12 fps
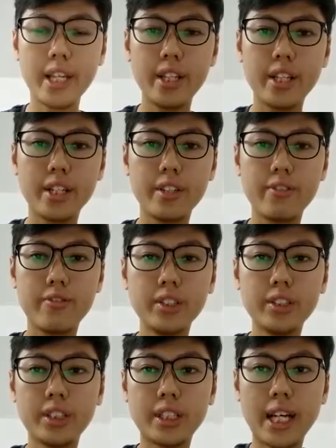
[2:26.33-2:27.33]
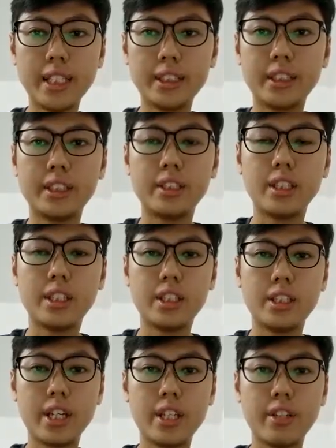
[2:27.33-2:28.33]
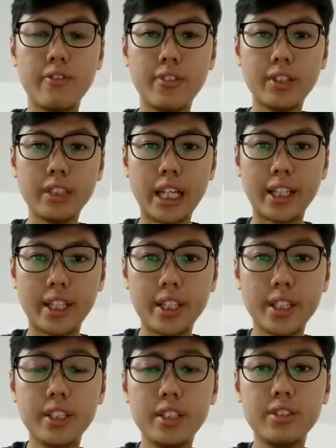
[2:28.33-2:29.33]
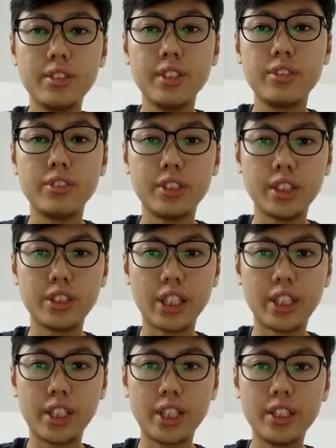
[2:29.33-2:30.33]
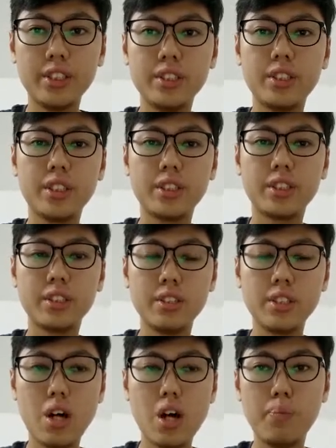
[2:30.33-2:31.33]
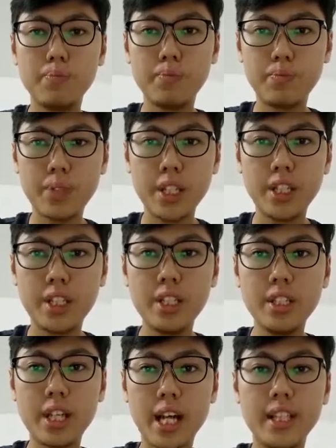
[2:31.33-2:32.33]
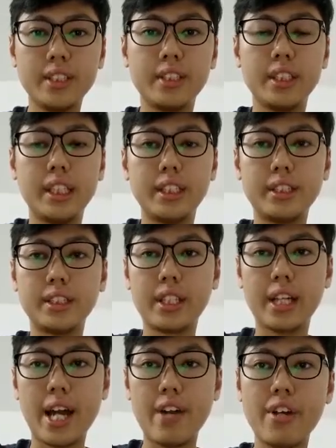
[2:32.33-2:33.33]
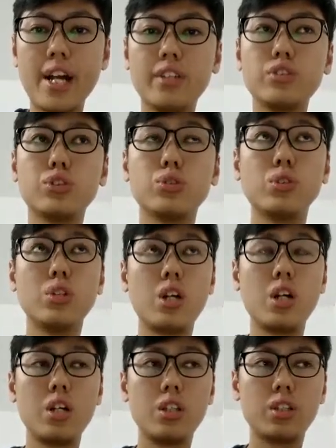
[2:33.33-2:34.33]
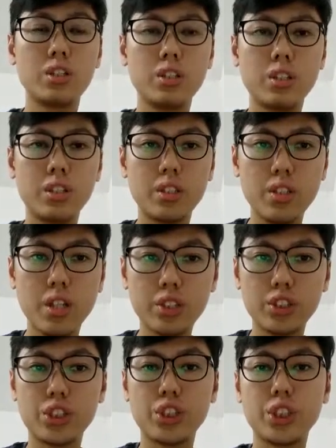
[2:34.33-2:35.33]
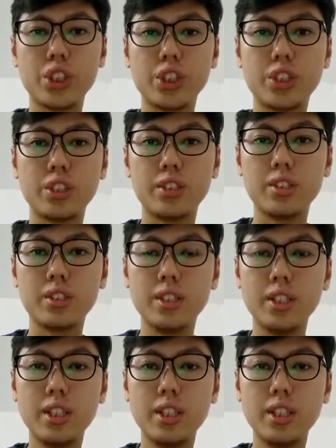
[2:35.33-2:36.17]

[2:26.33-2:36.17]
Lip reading: In the first test, in the first article, research article, the OPT test is carried out to gauge the